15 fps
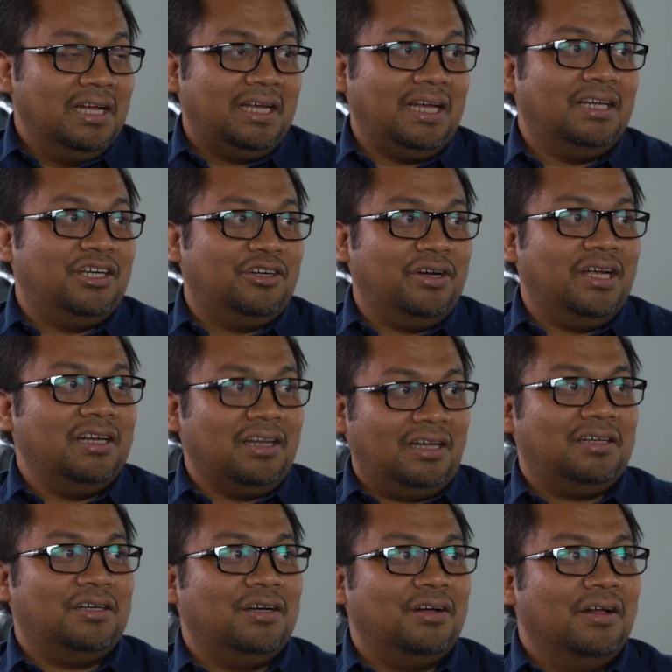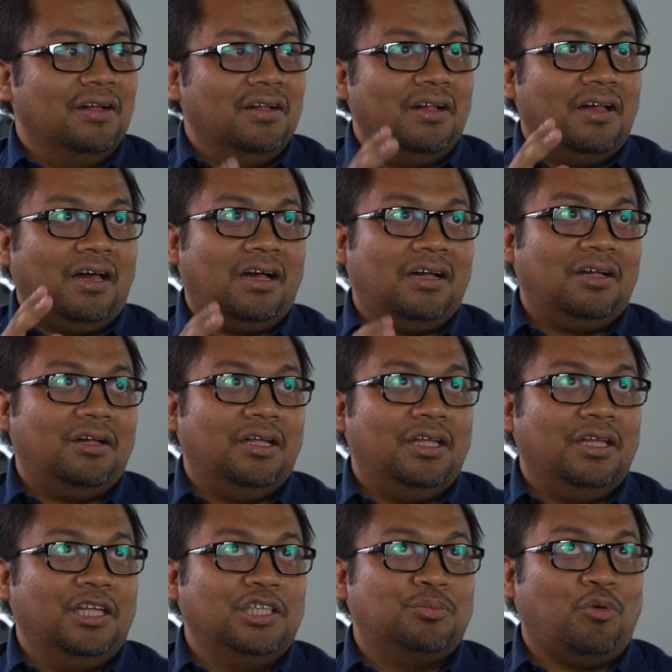can create like
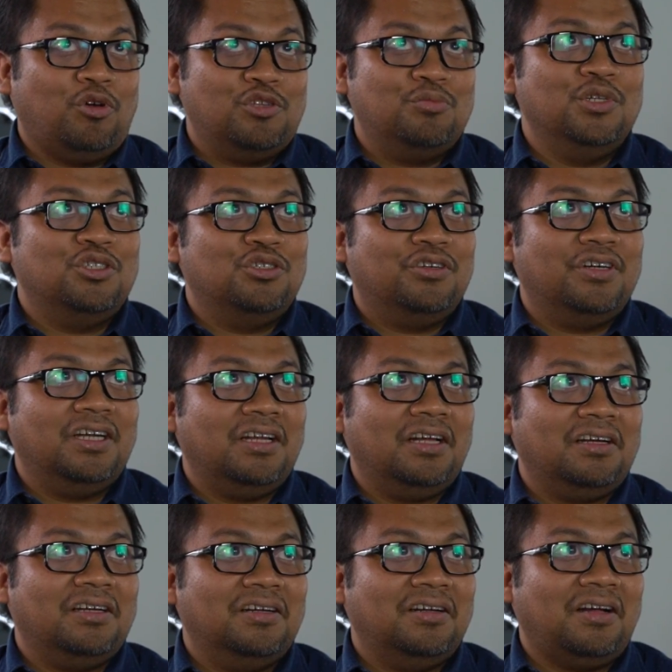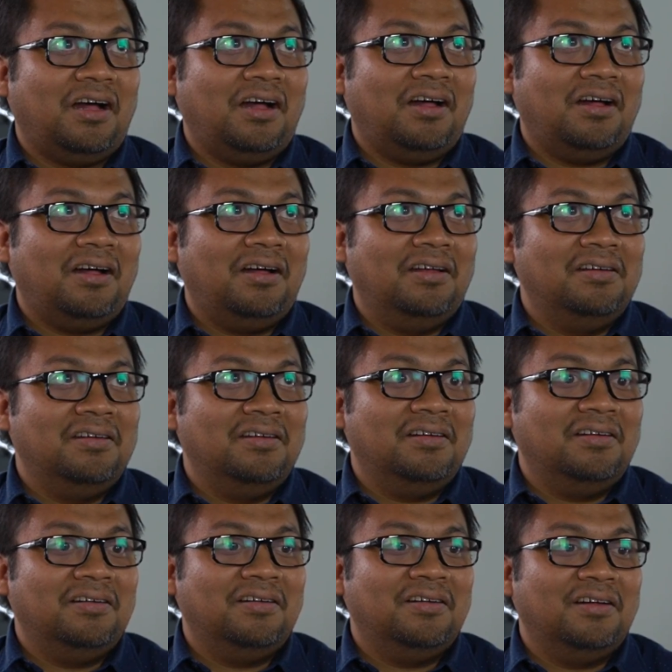it's possible to create like an
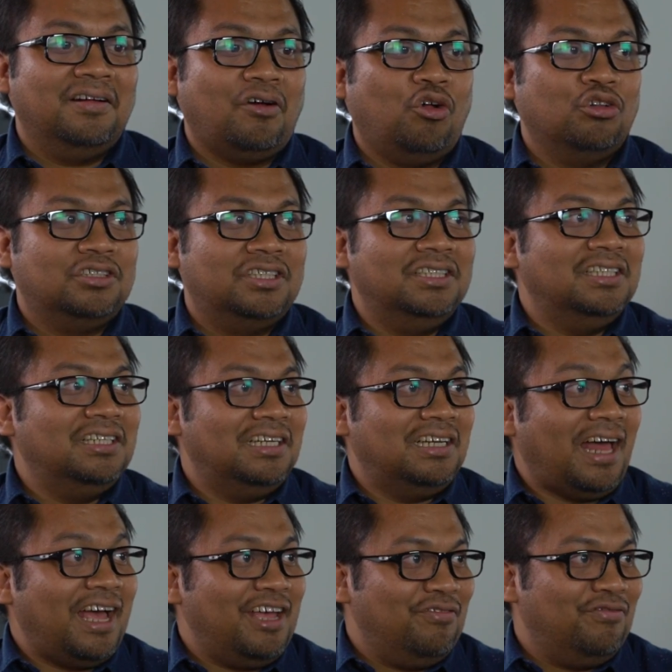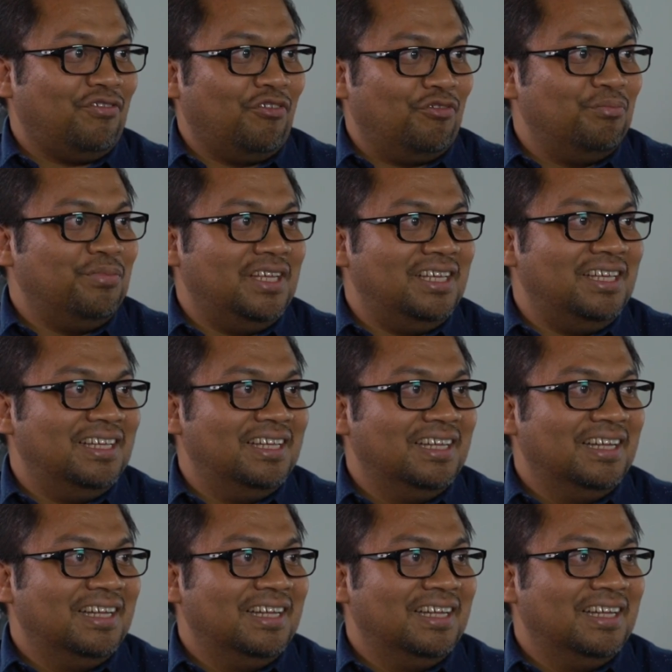alternate life of me.